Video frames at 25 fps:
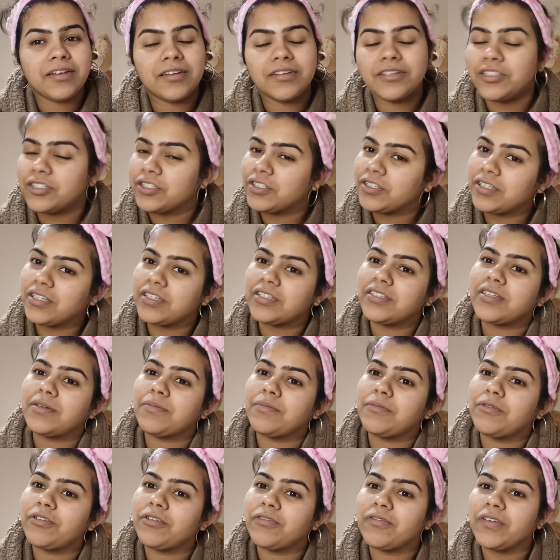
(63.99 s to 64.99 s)
shooting some
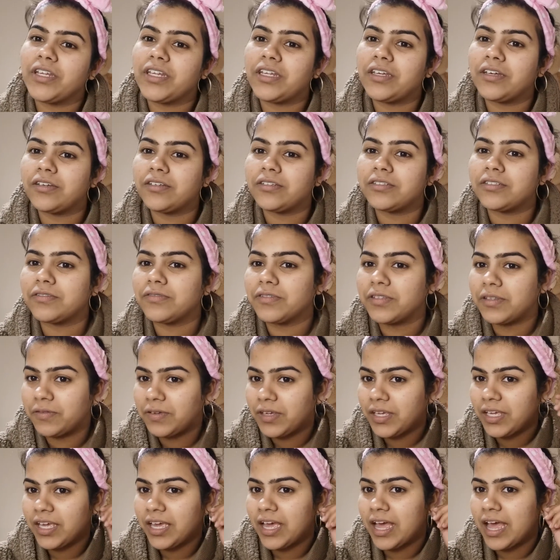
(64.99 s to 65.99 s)
more videos over the
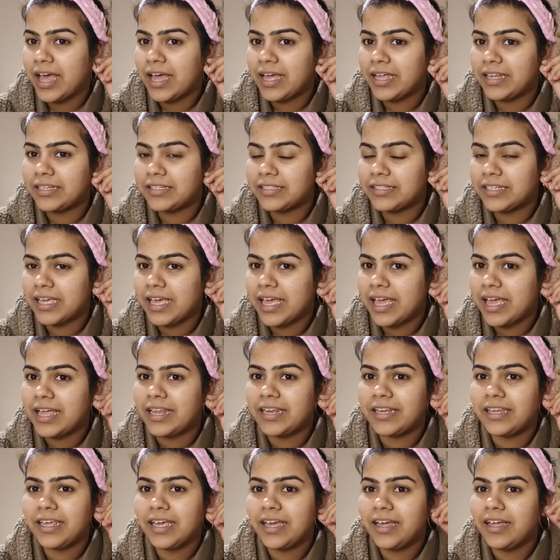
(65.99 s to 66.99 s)
weekend,
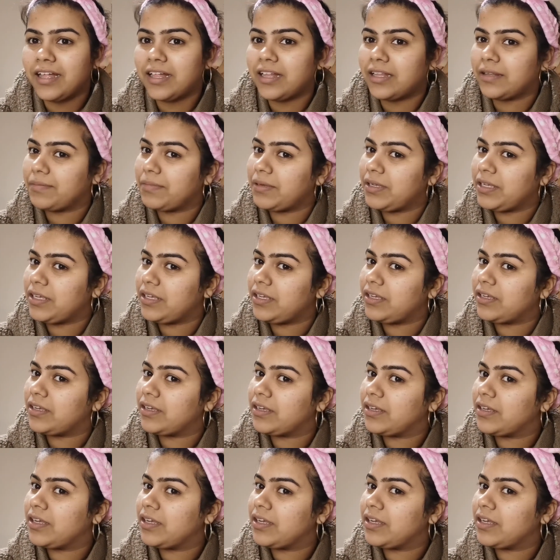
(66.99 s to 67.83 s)
and yeah, I'll be